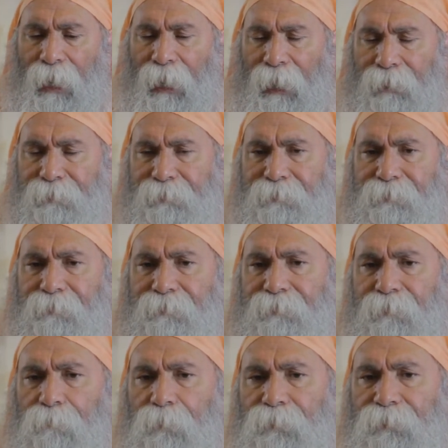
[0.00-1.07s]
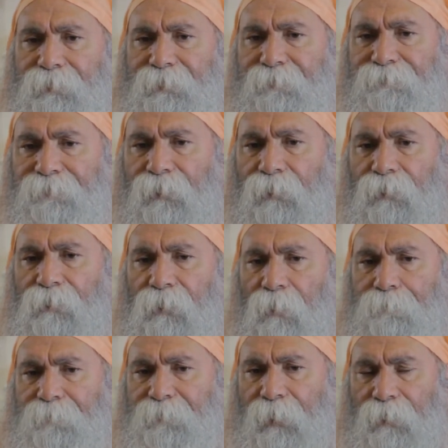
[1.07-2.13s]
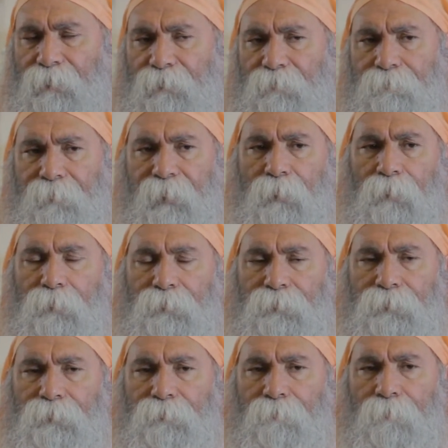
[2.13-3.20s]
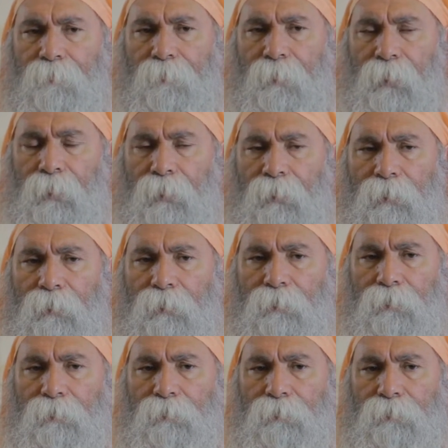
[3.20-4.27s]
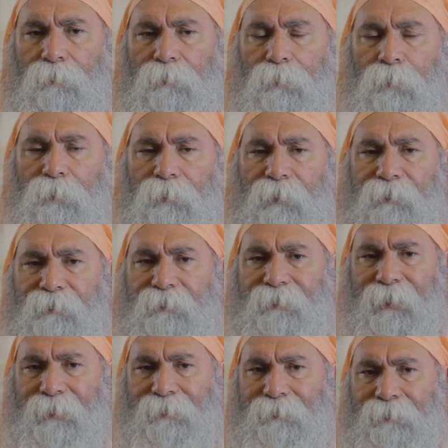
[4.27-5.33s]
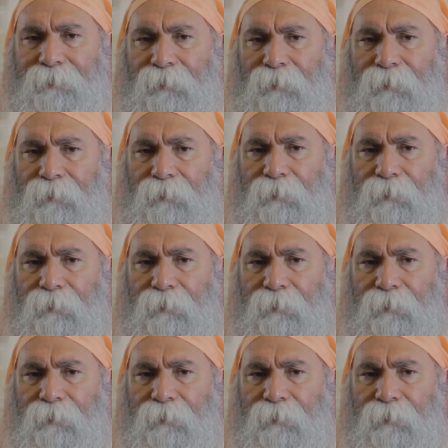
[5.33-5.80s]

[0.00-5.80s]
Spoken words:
And this is the most difficult obstacle, because to transcend